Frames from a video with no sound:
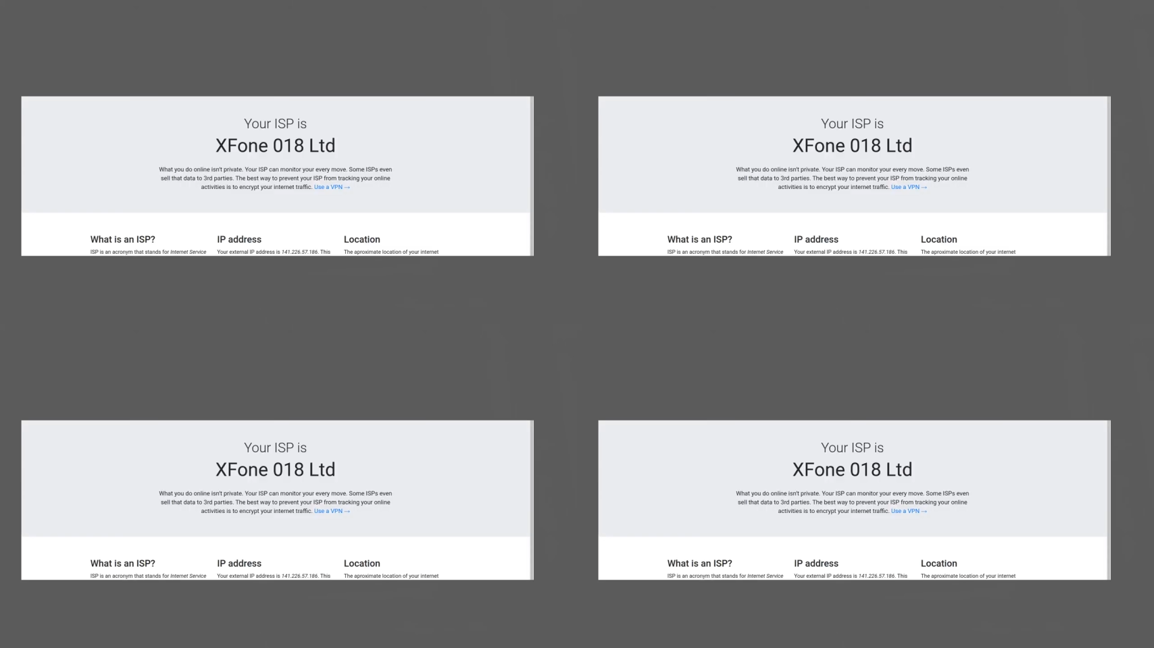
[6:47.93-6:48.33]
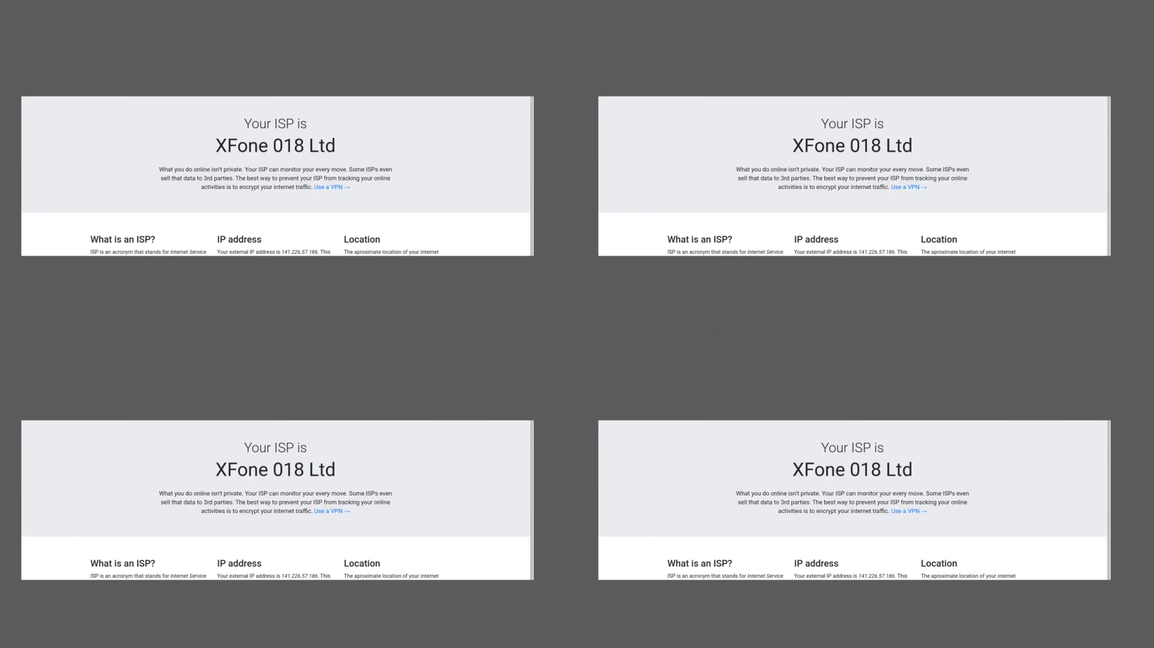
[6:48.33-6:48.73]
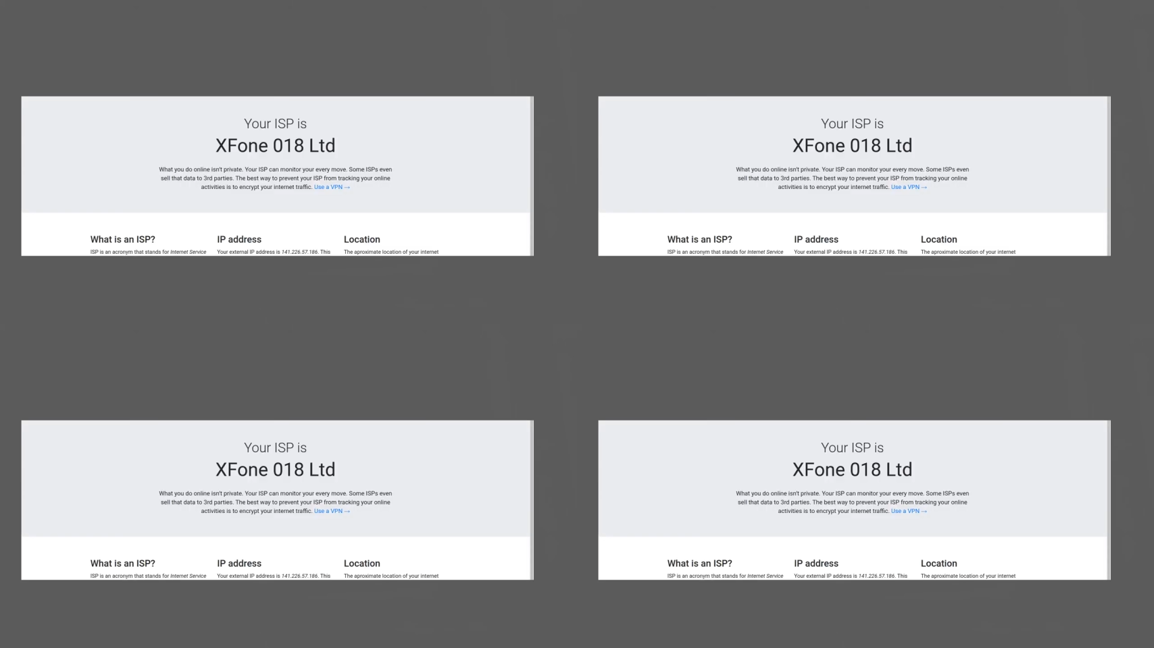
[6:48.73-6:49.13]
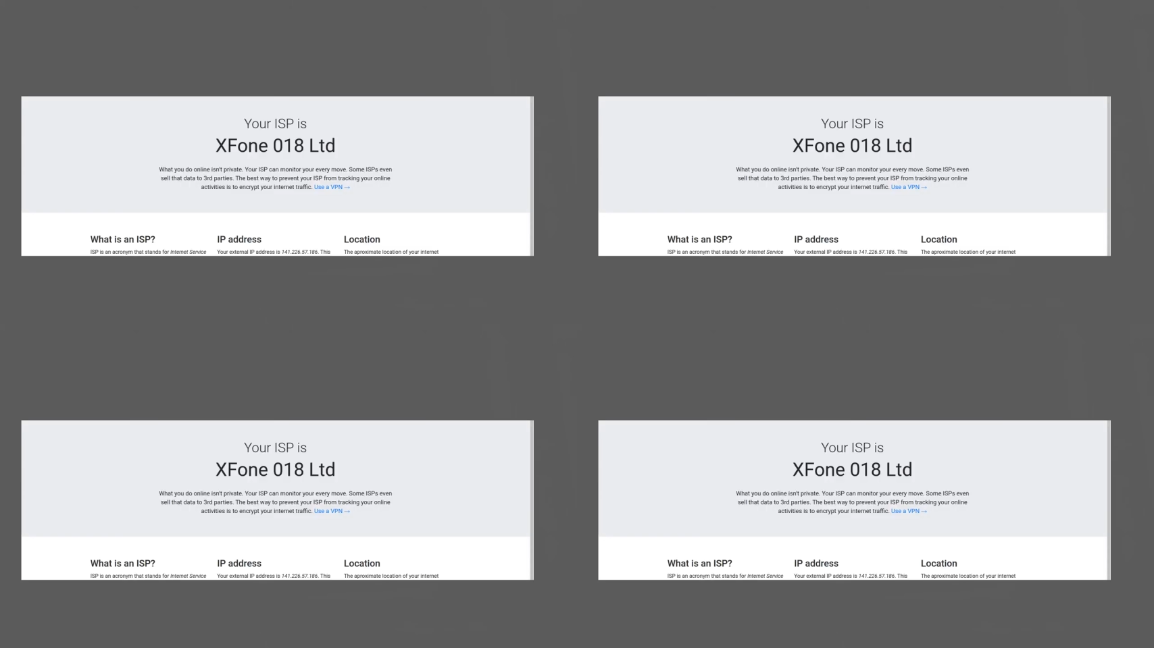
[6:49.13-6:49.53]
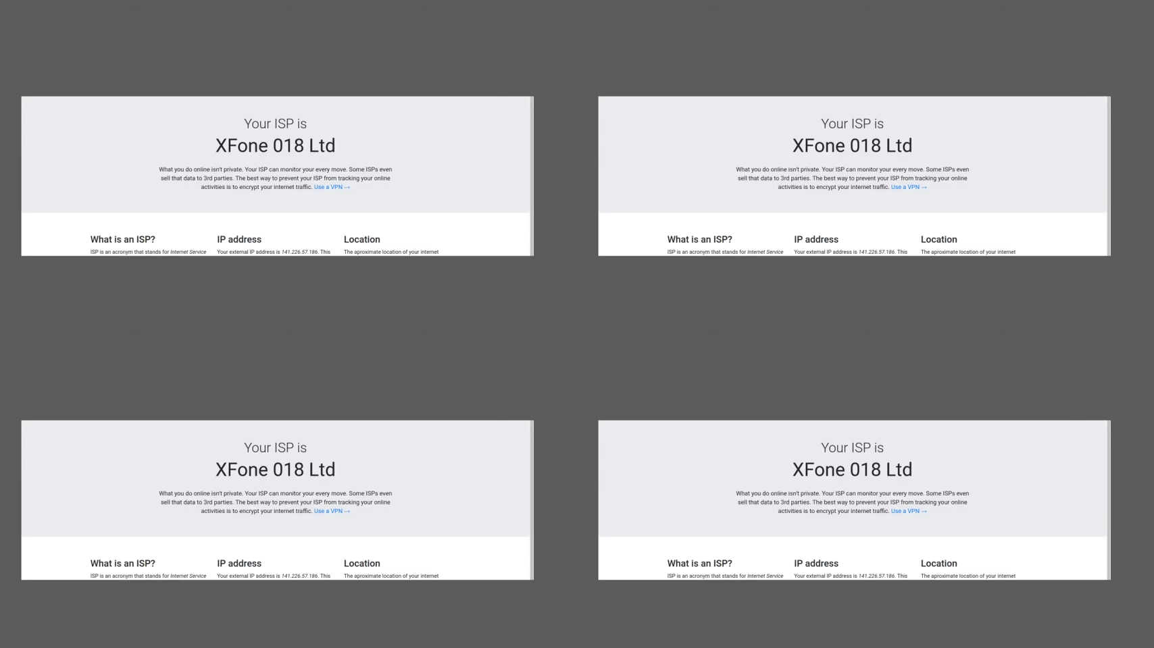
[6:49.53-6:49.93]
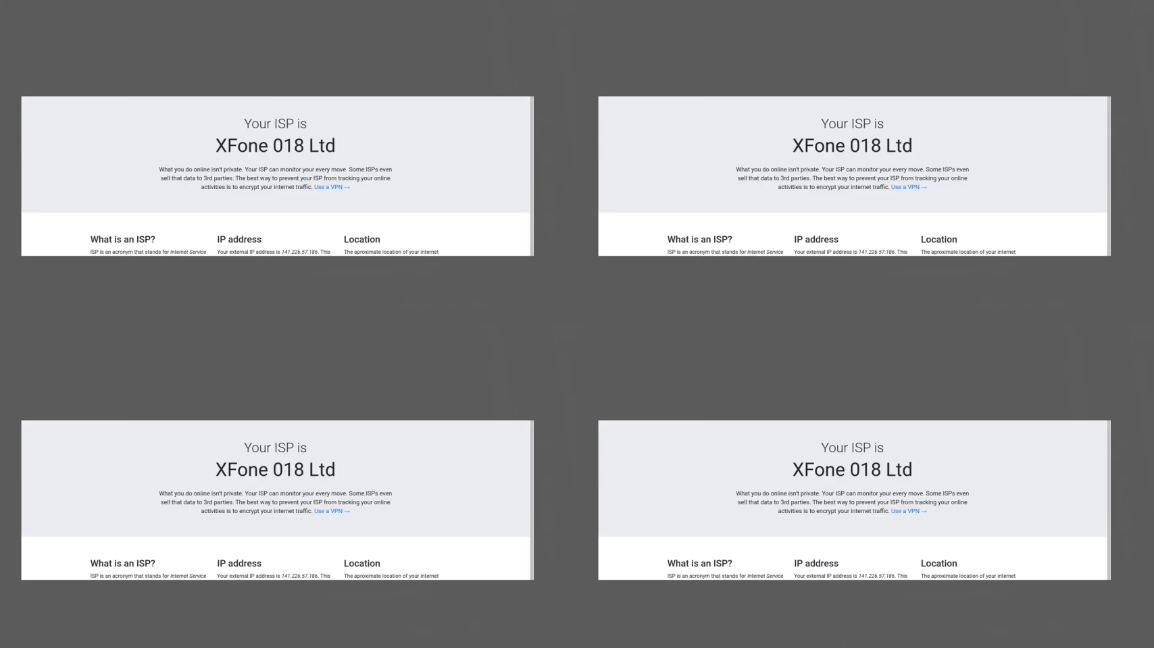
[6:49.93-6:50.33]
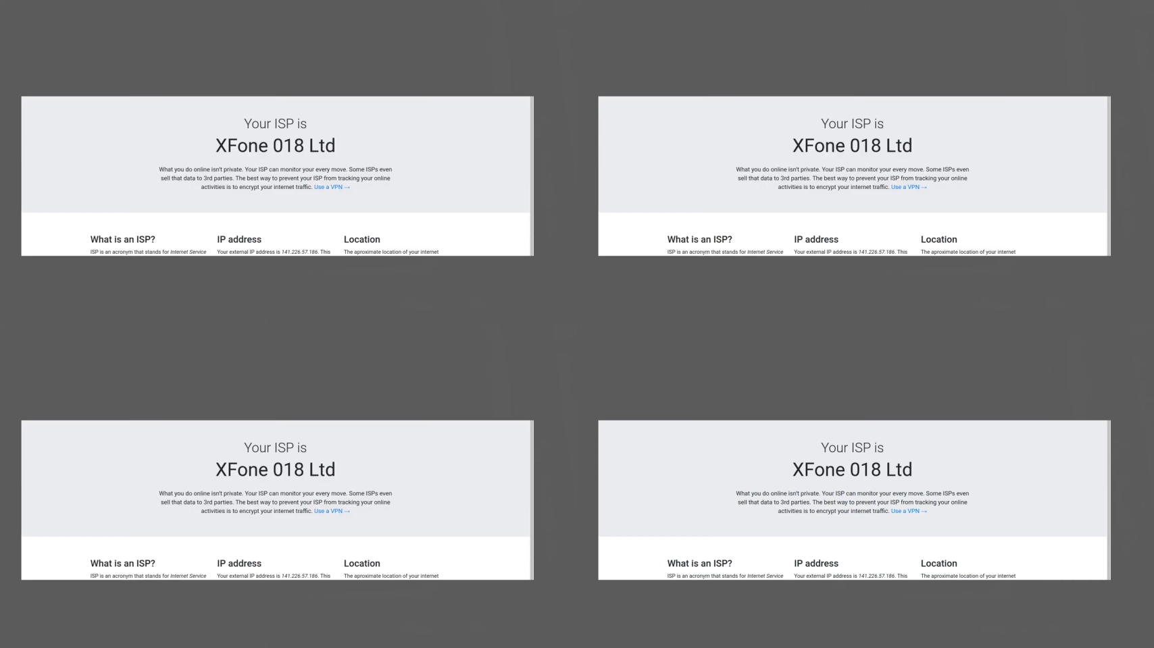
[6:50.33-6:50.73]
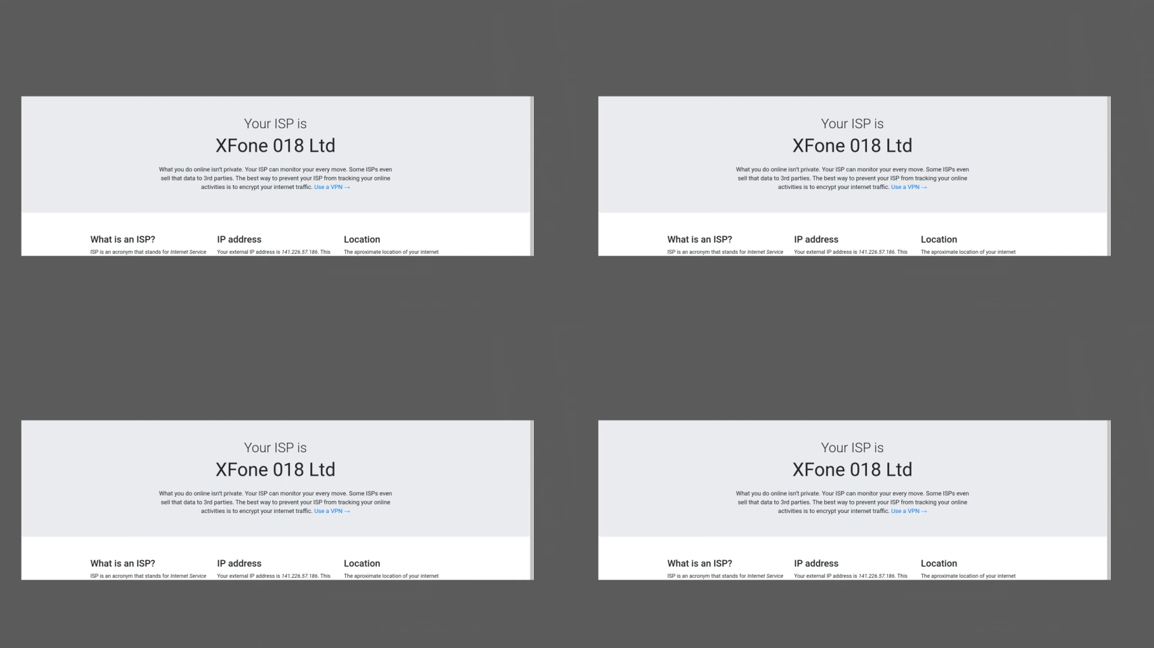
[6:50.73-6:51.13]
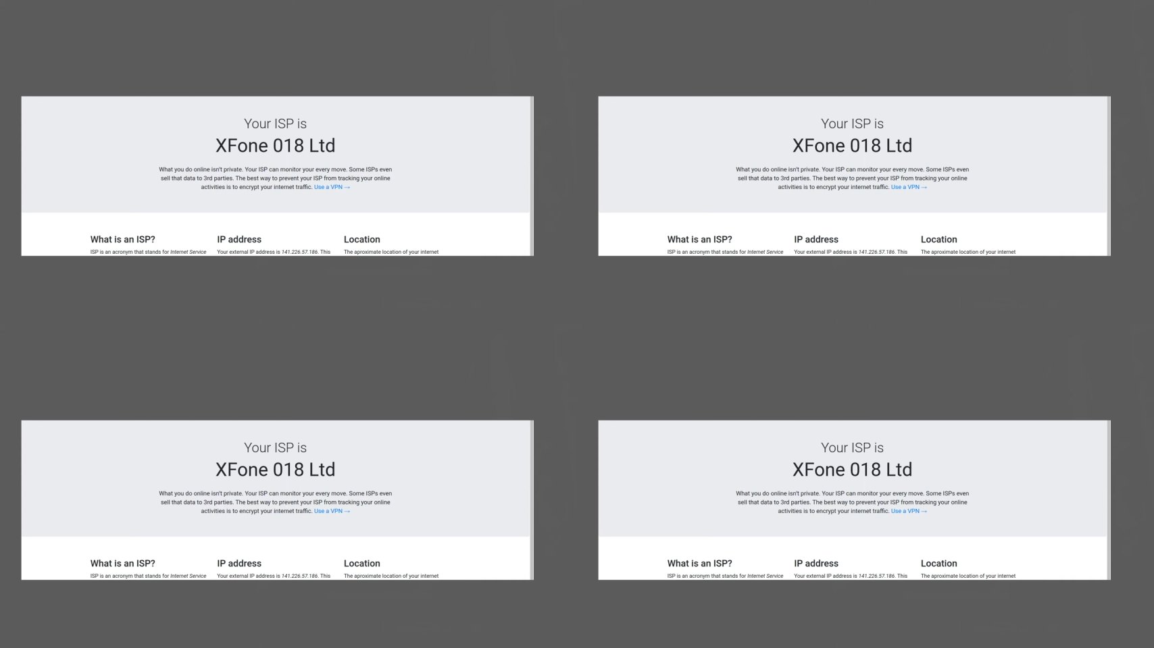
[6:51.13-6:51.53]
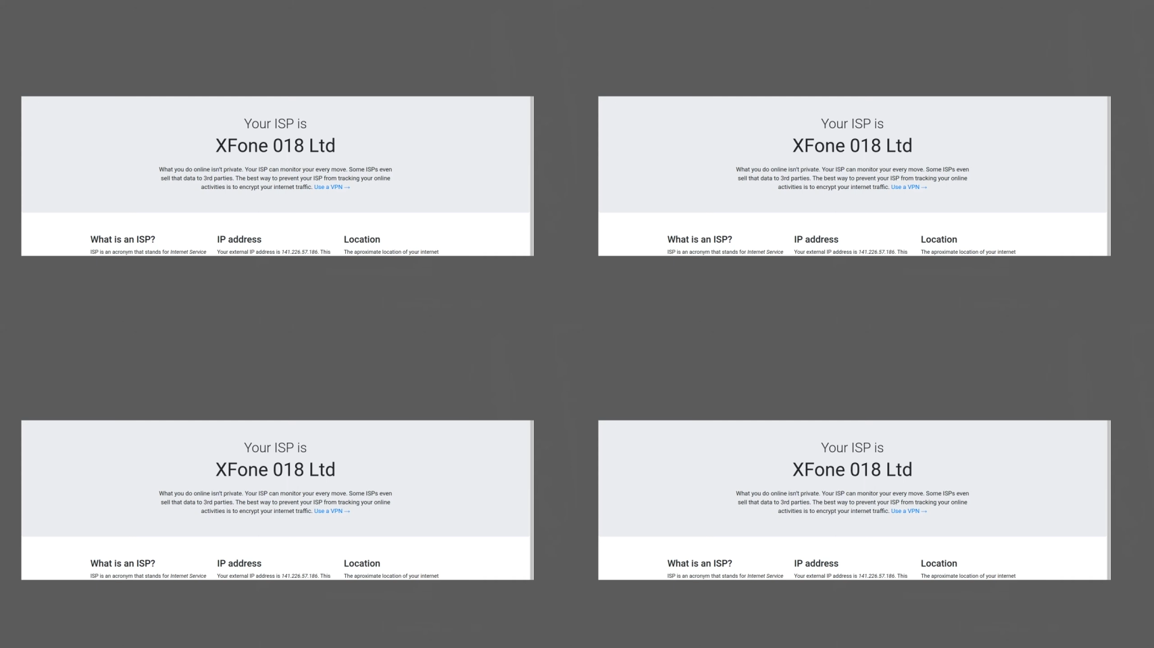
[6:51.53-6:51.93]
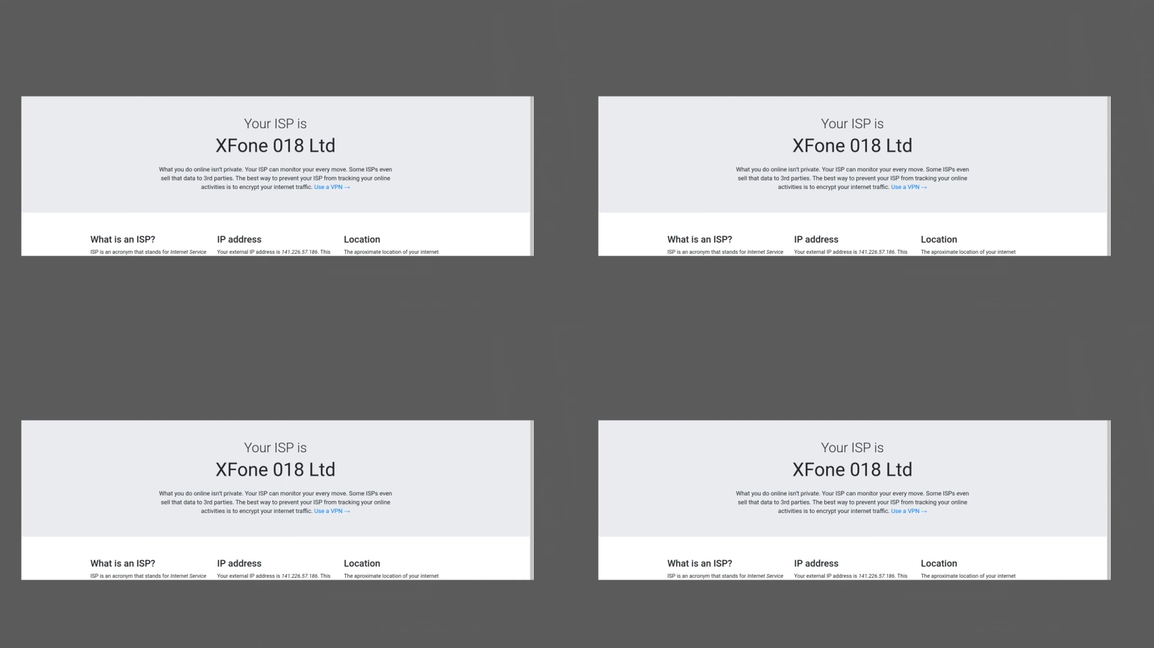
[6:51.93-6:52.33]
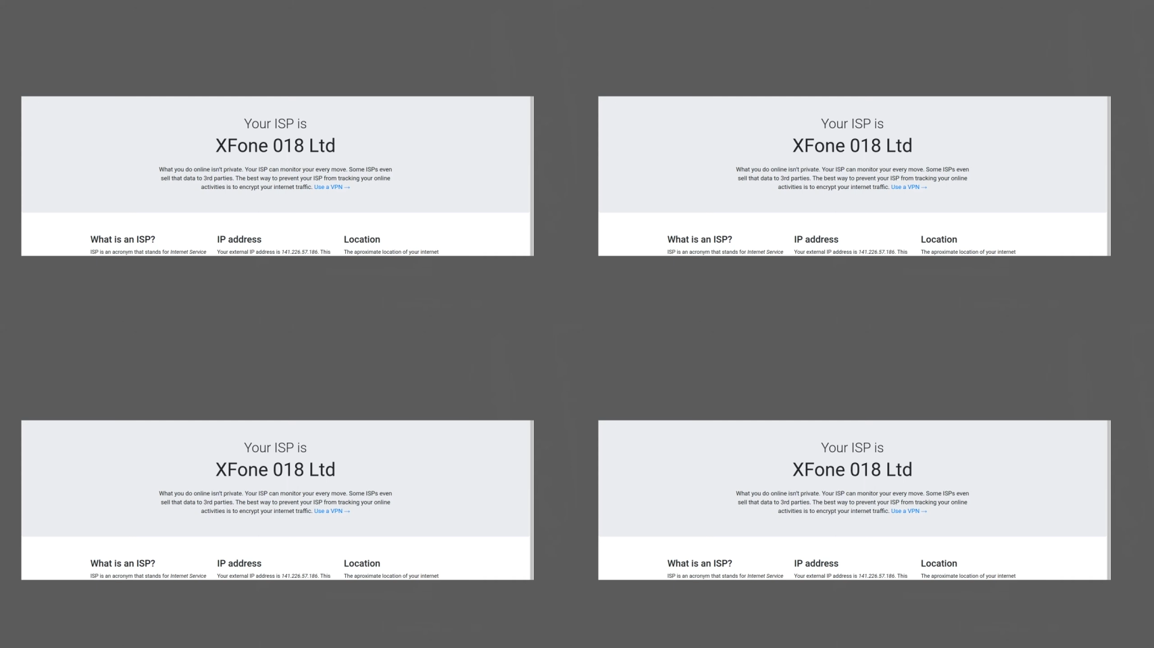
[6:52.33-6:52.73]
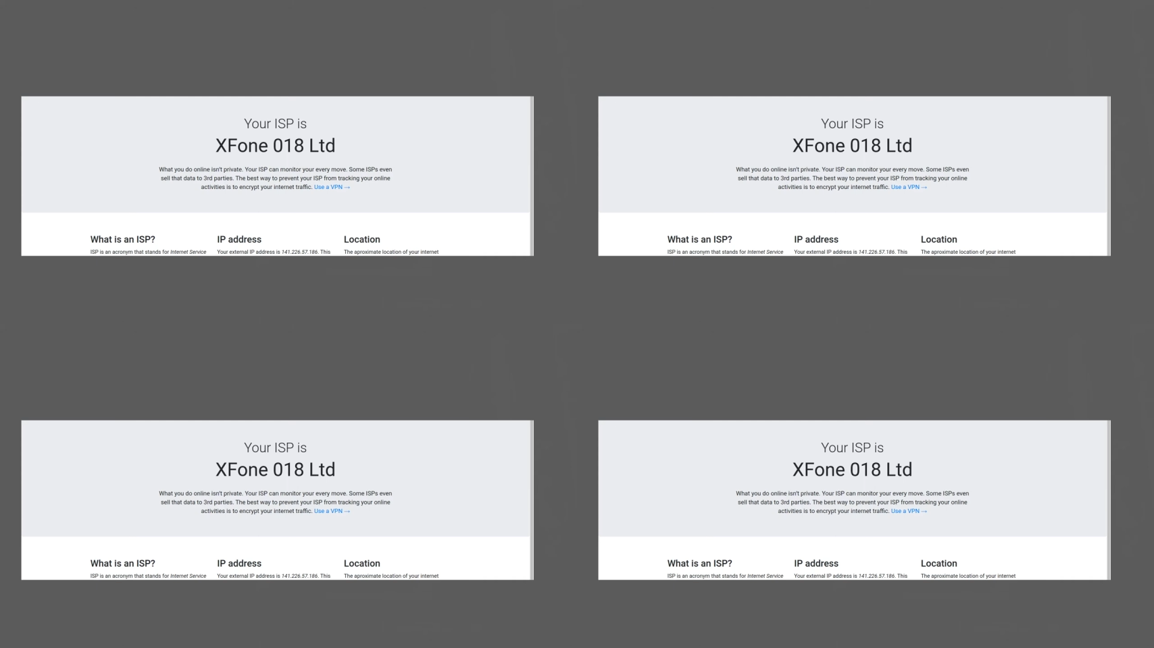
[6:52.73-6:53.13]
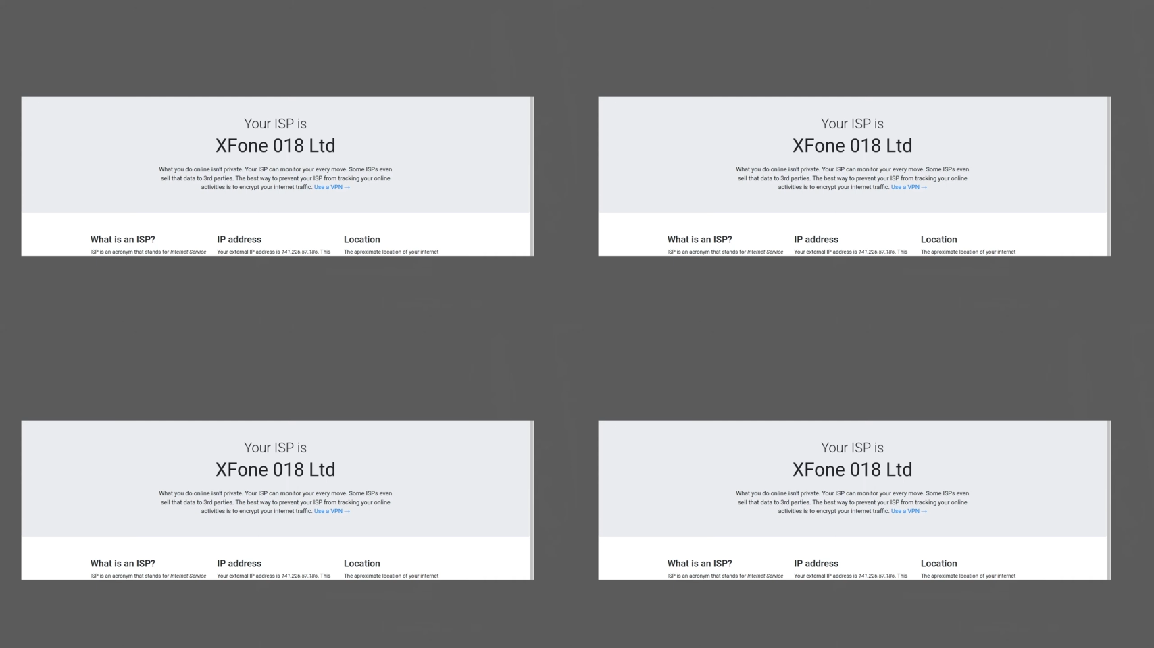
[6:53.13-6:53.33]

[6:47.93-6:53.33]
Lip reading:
Nobody's mouth can be seen.